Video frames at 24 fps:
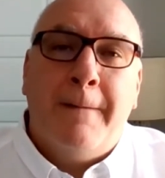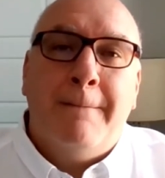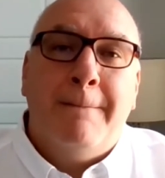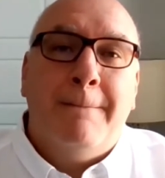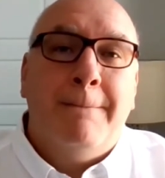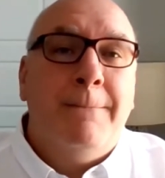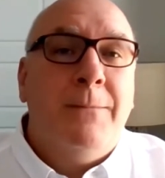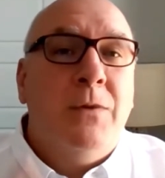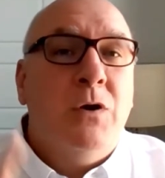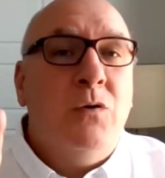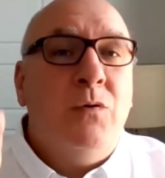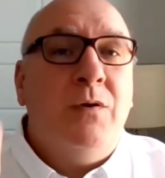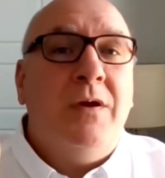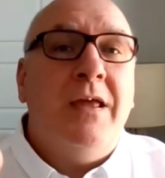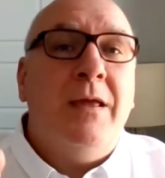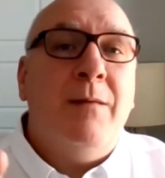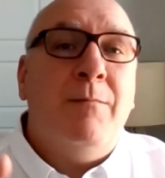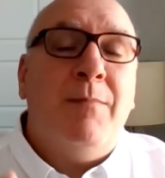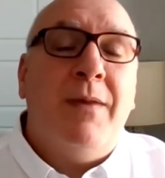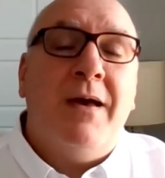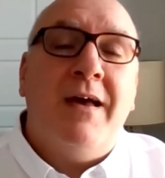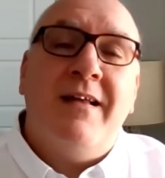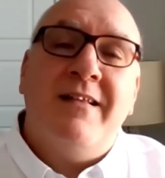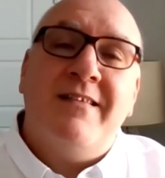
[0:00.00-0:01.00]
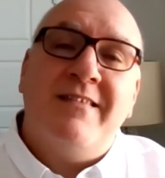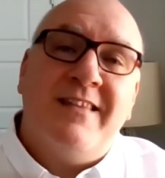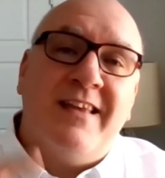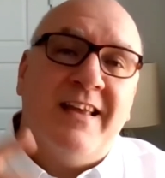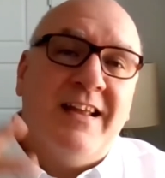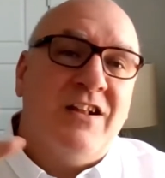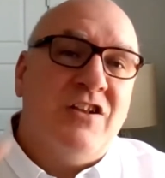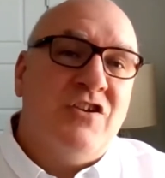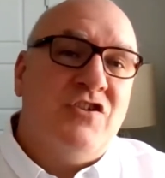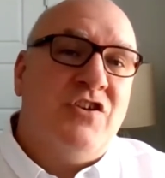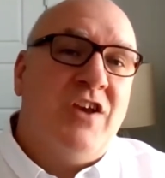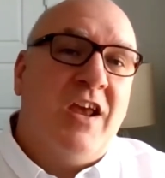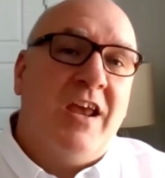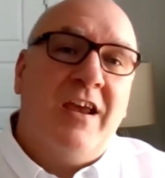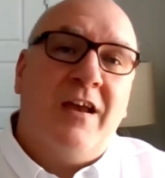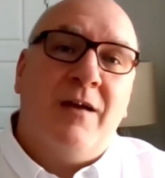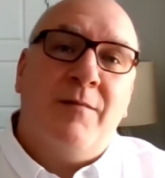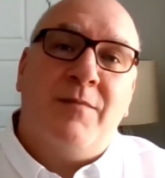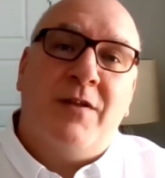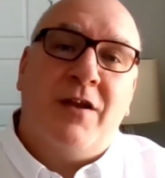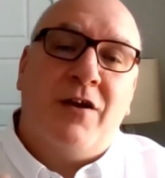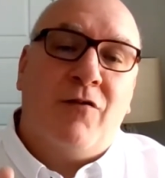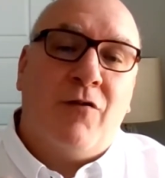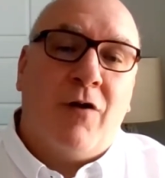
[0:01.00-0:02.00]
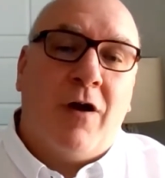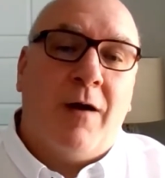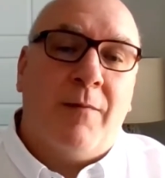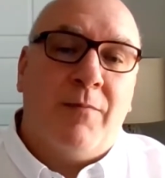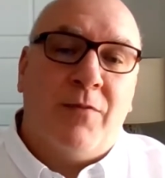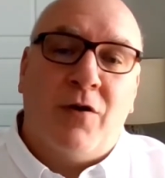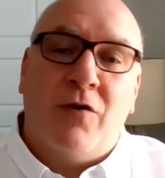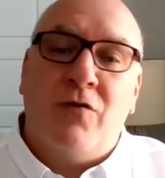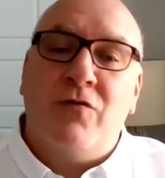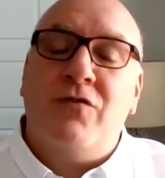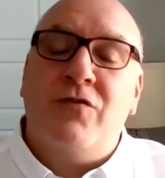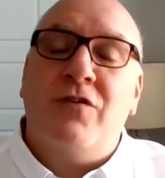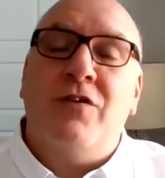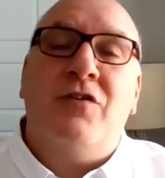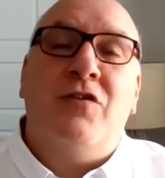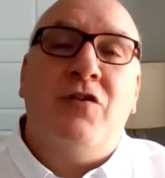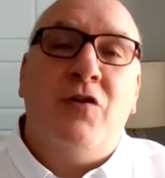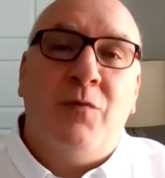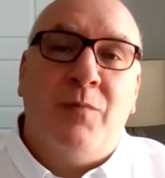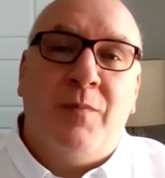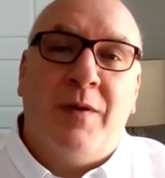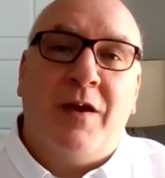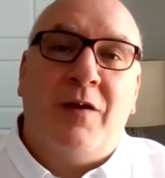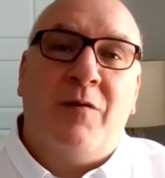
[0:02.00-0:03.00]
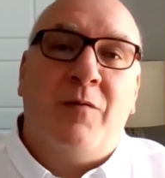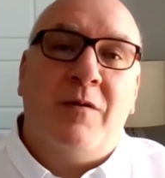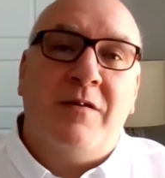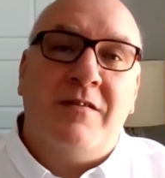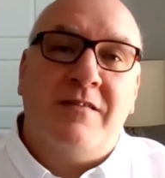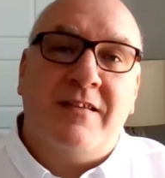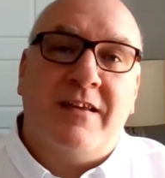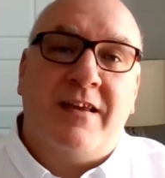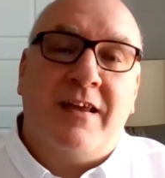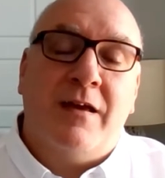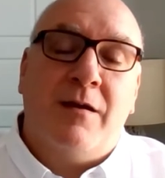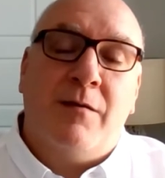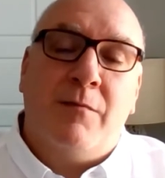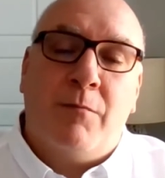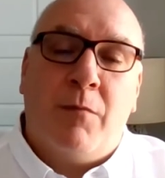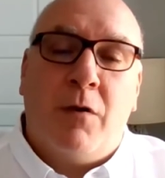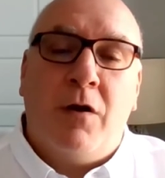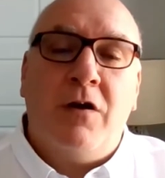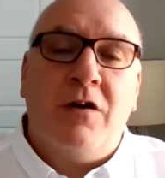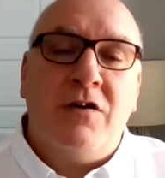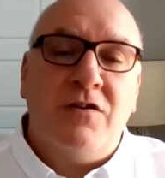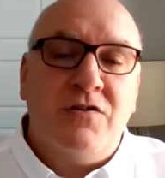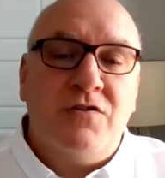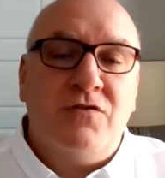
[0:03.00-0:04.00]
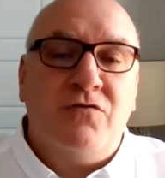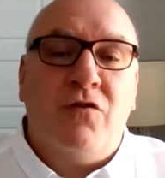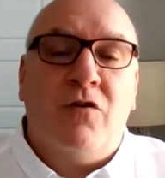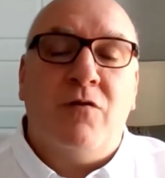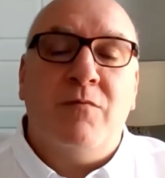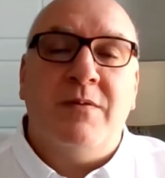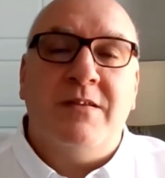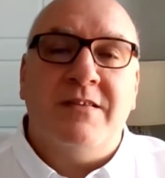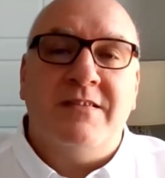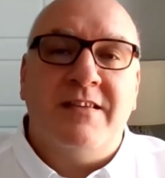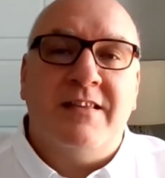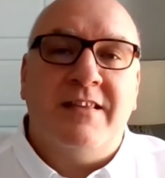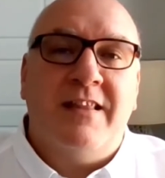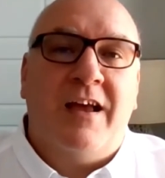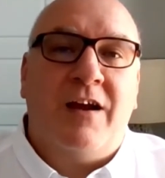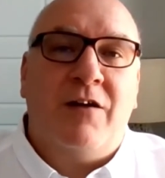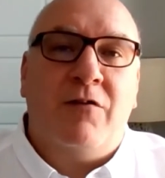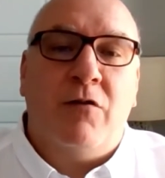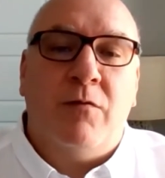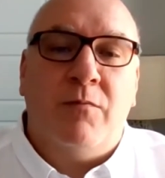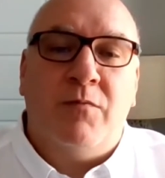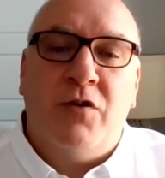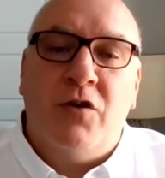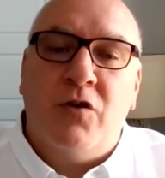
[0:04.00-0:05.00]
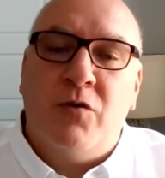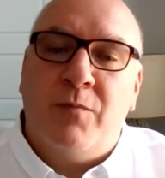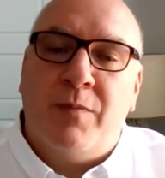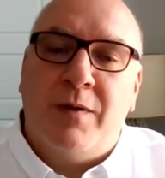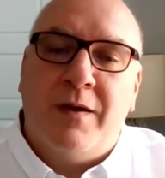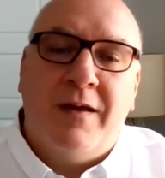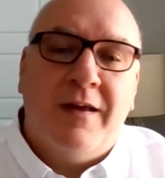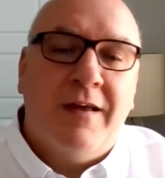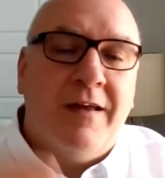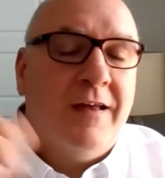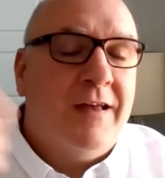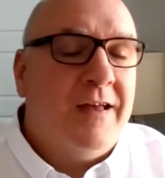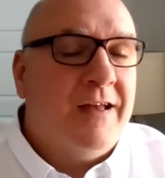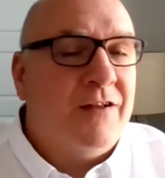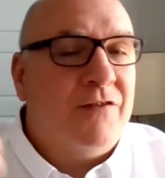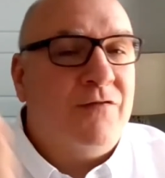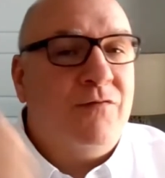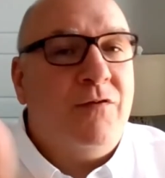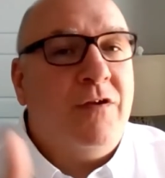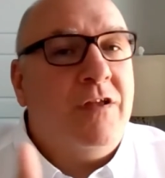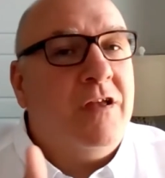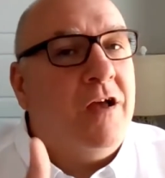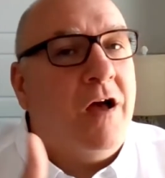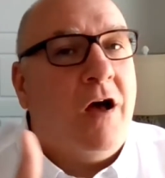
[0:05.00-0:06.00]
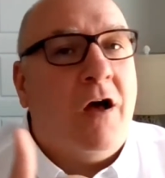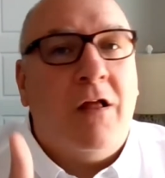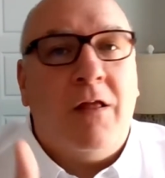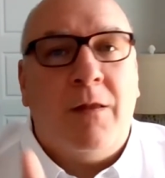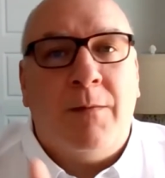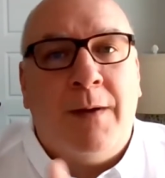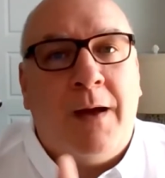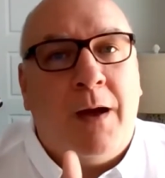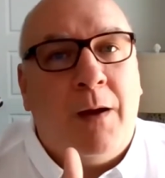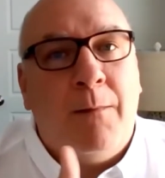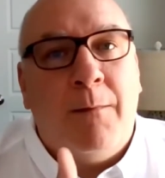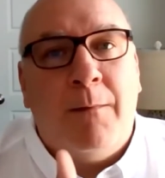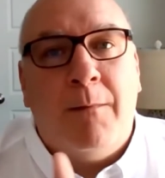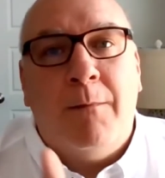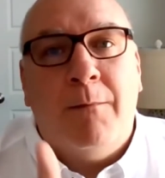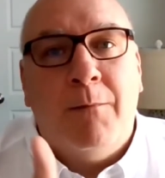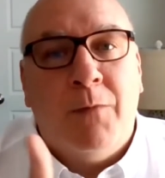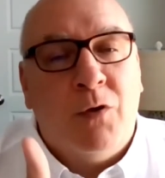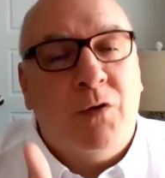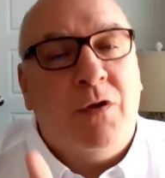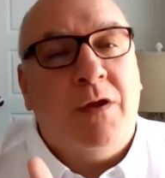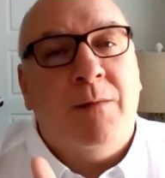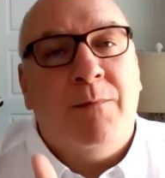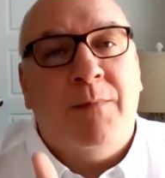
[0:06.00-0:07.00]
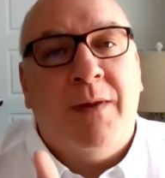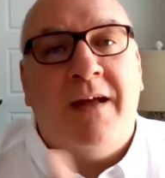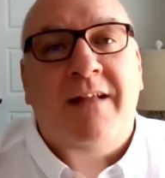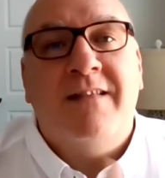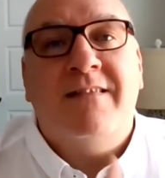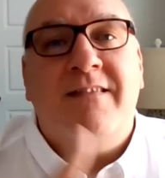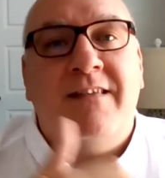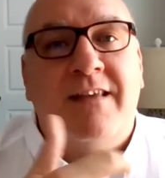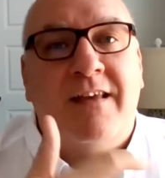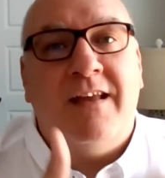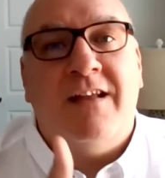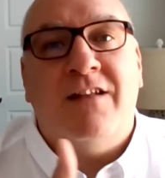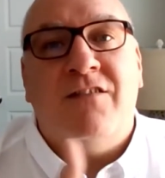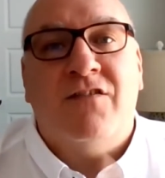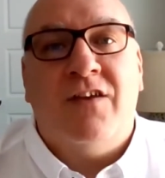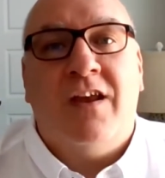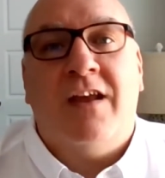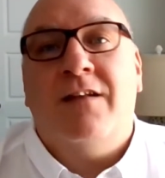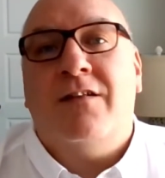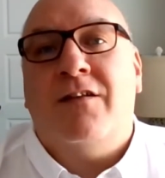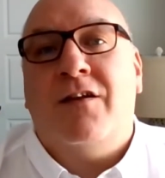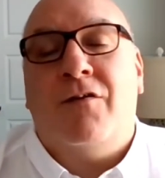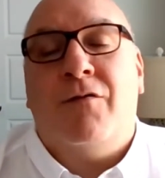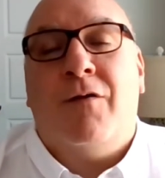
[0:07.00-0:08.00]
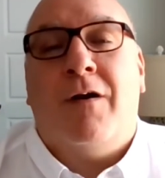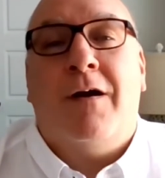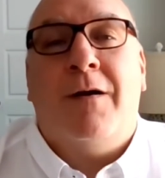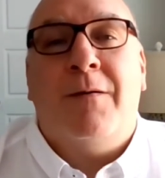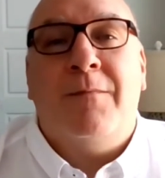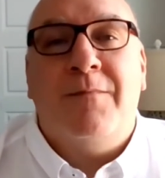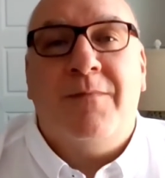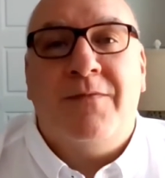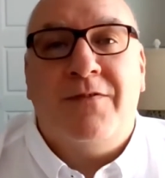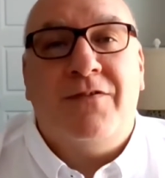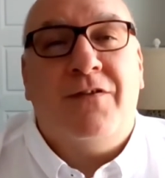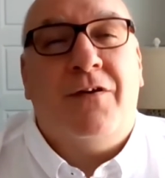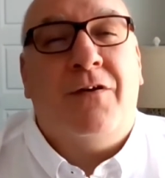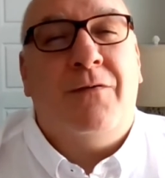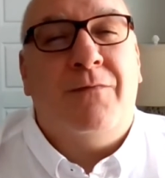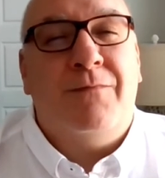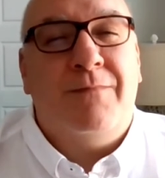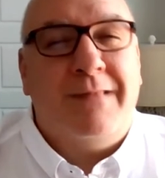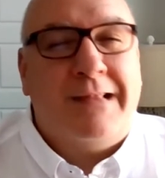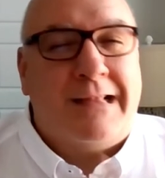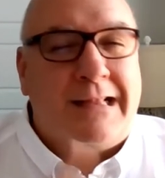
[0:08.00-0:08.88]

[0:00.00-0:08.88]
Mookie Betts, and Jacob deGrom. Those are the 2 big ones to get. Marcus Stroman's in that group too, but it's really all about Mookie Betts and Jake deGrom. So,